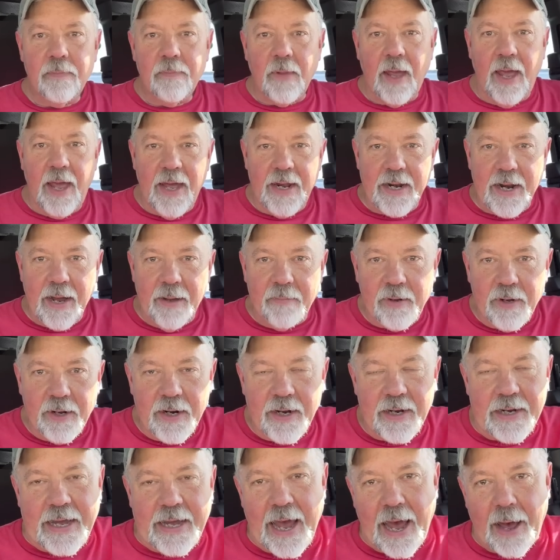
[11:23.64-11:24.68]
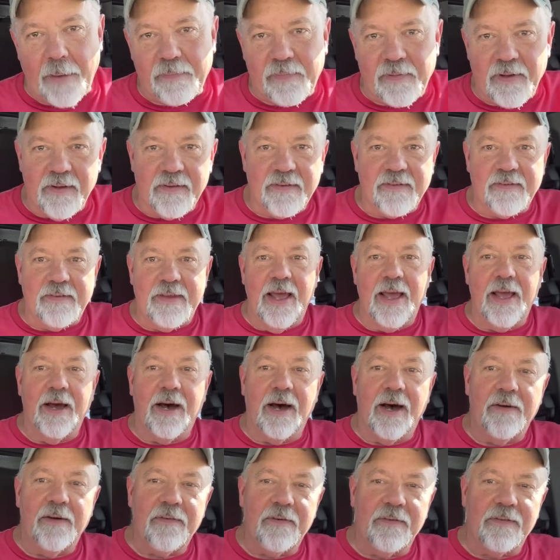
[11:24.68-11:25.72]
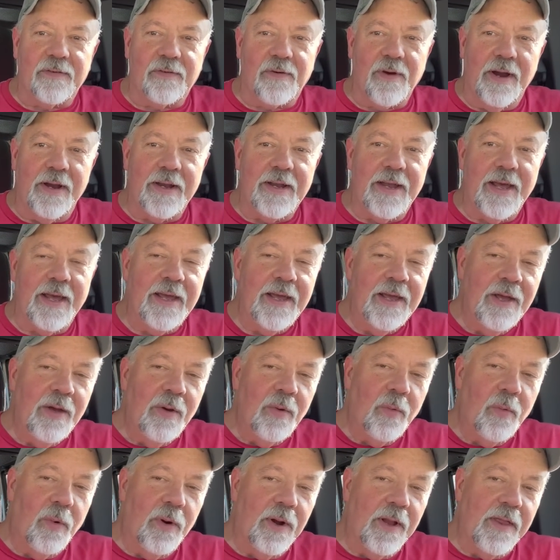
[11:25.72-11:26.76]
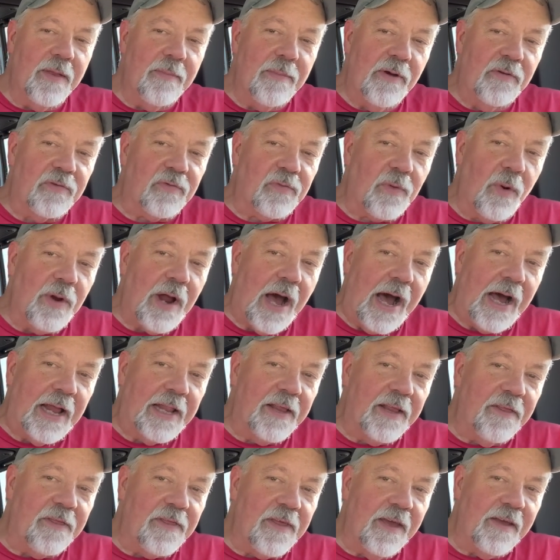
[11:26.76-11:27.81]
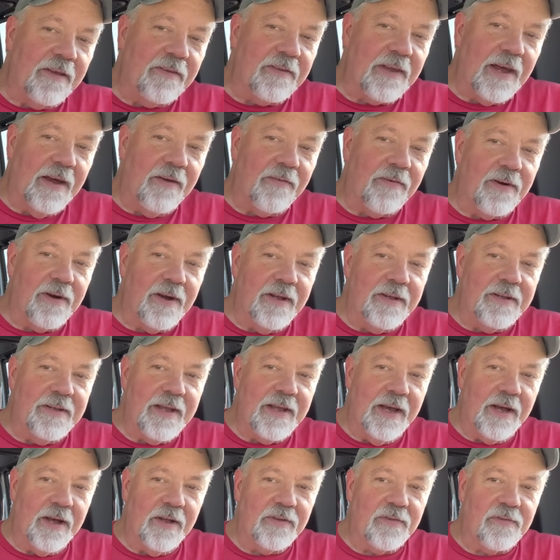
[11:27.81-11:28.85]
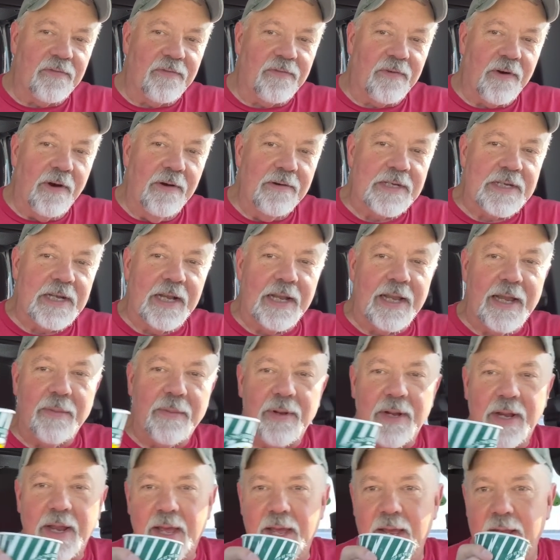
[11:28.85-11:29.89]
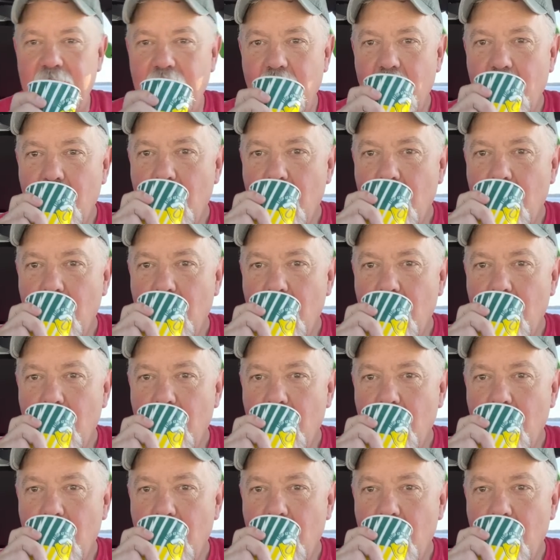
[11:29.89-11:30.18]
And I'm going to cap this day off. It's a great day. One of the most Rhode Island things ever, Adele's Frozen Lemonade.